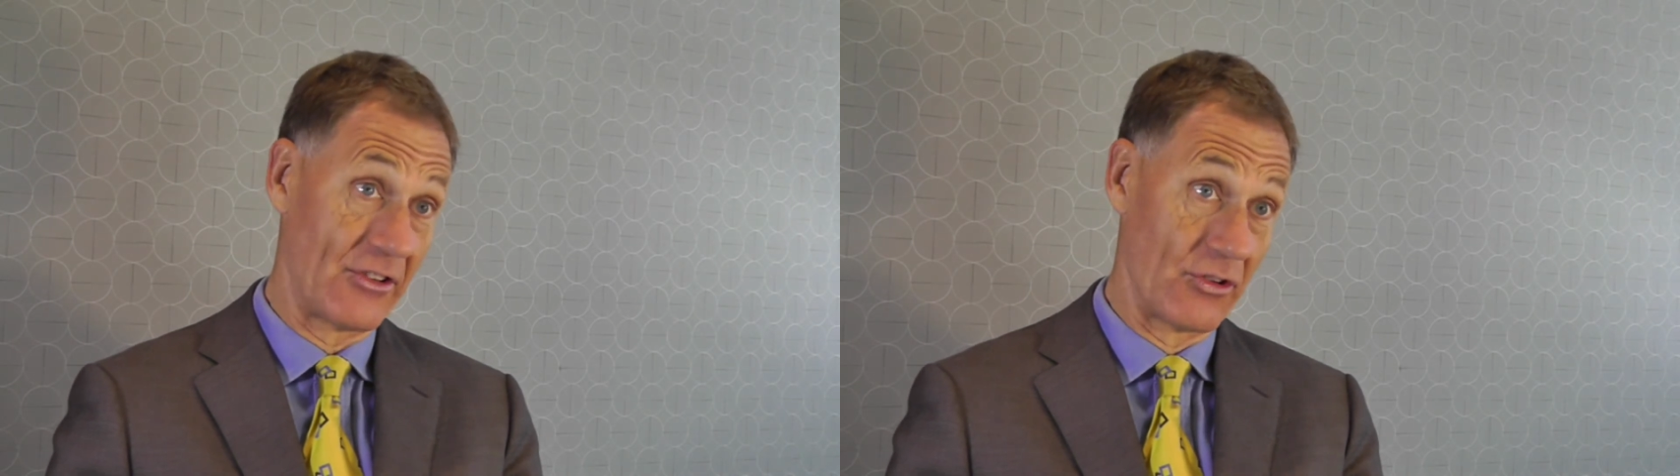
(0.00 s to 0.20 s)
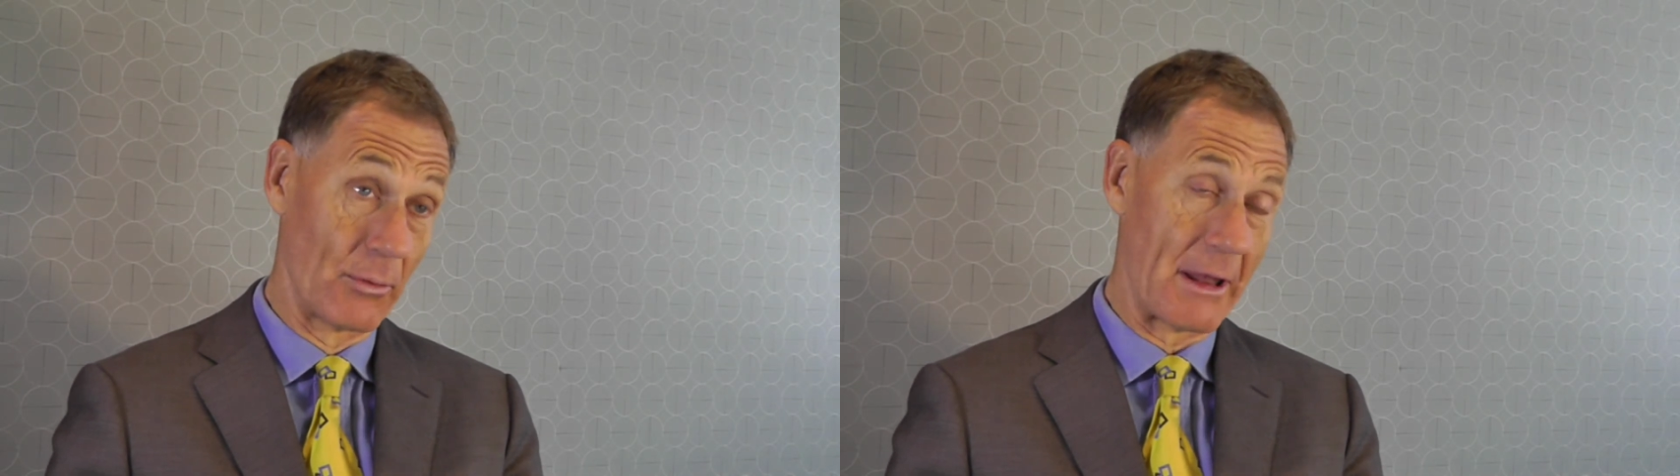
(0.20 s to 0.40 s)

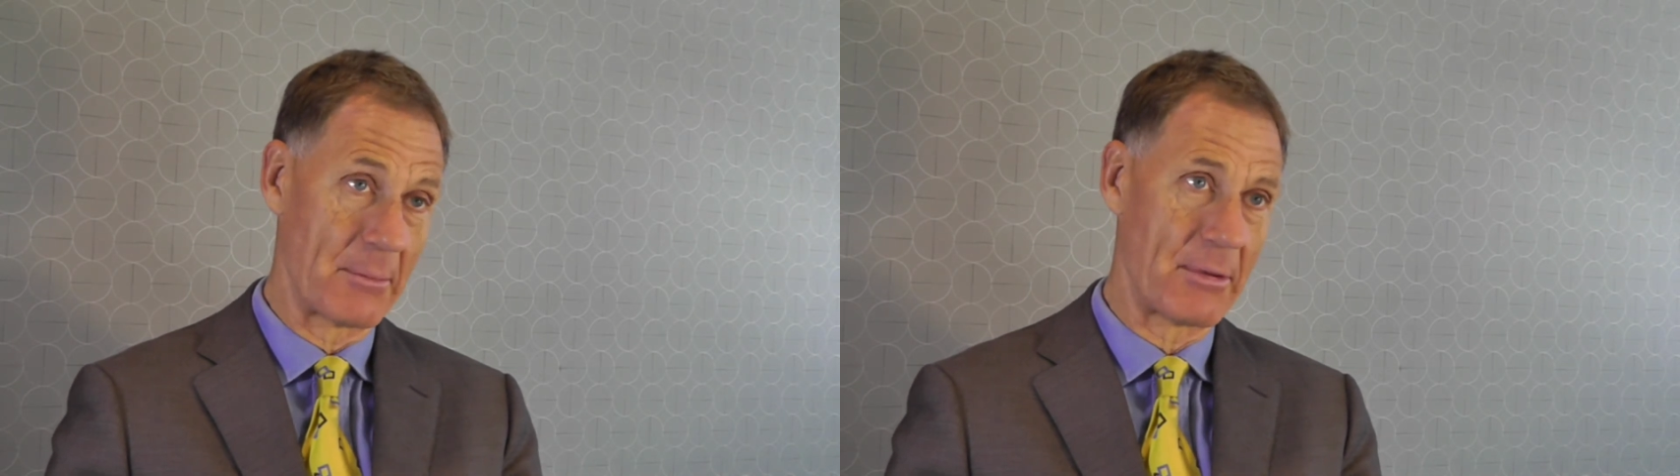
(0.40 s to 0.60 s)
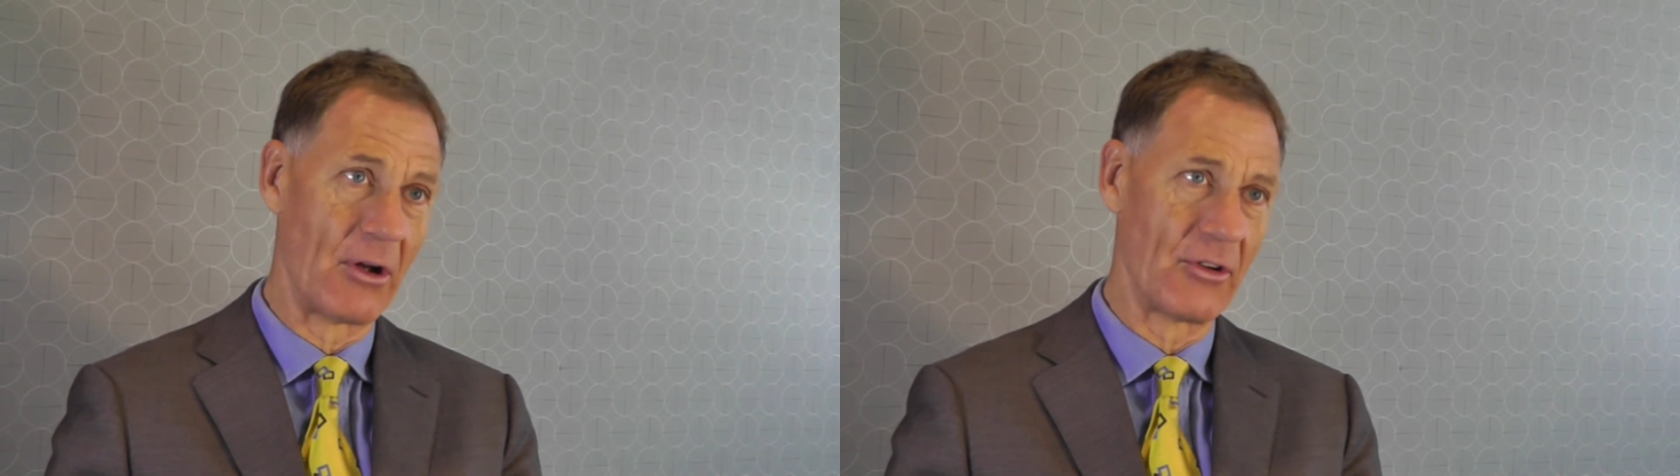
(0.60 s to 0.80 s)
It's all about
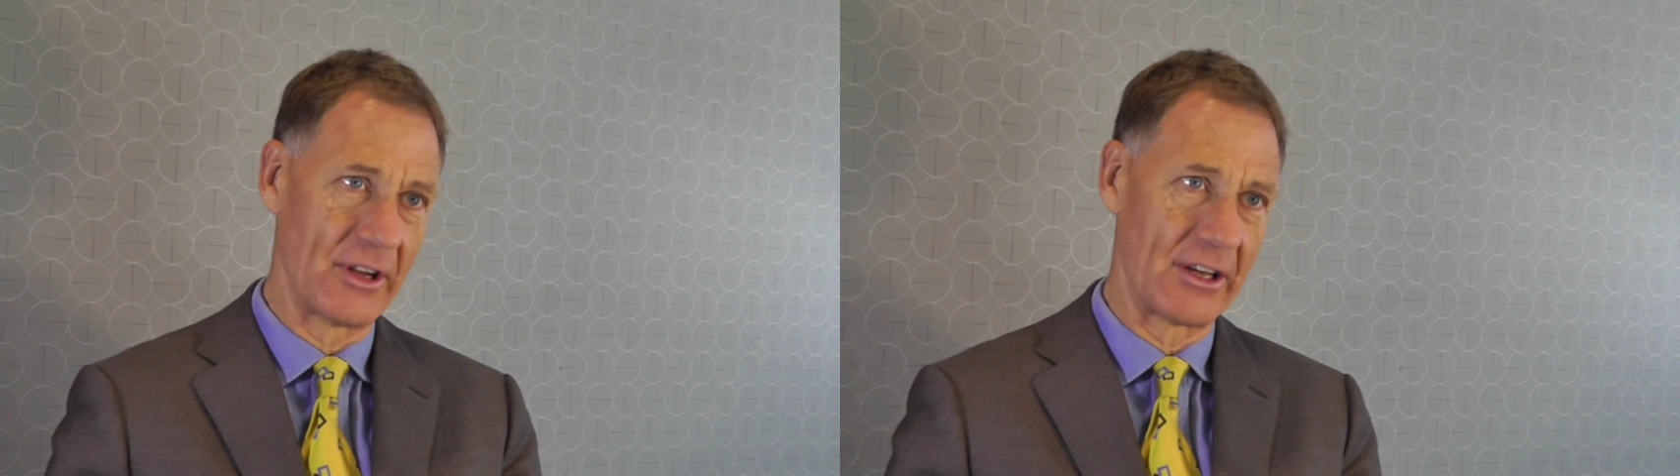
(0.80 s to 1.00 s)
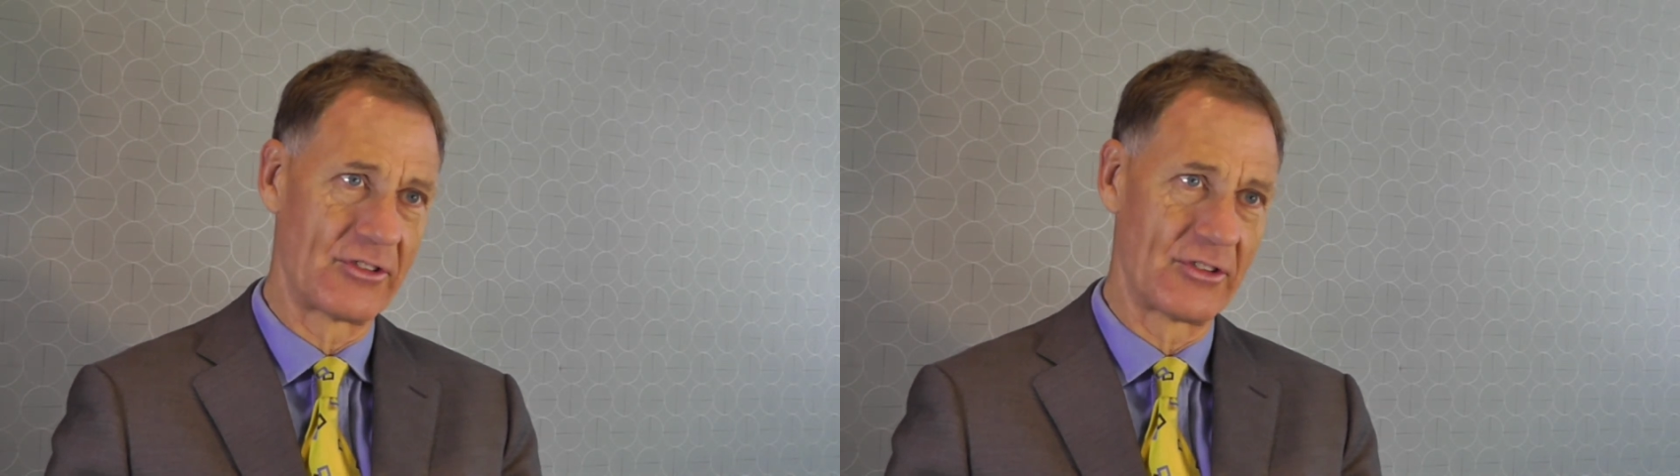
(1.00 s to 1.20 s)
the
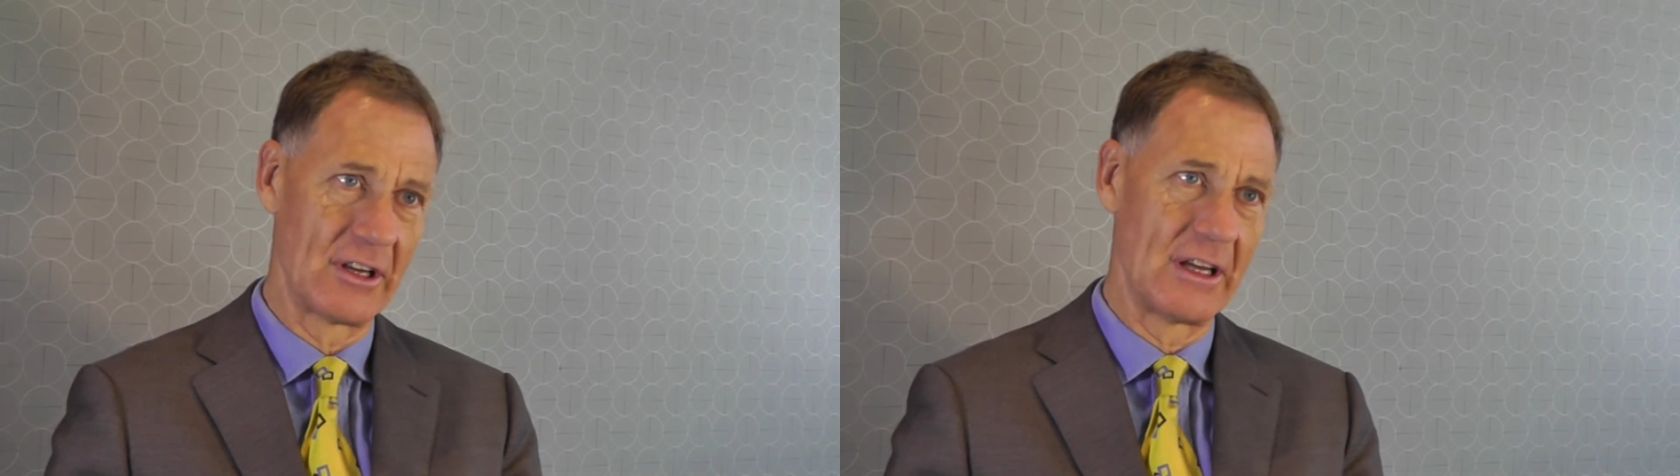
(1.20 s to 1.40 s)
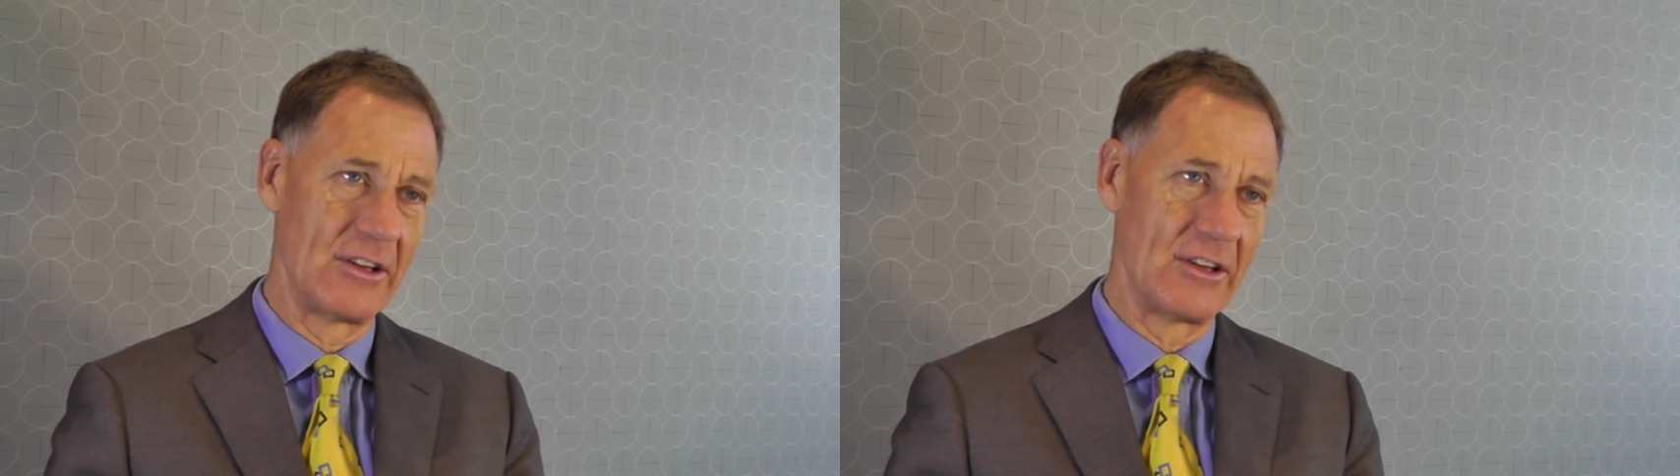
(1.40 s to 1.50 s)
politics.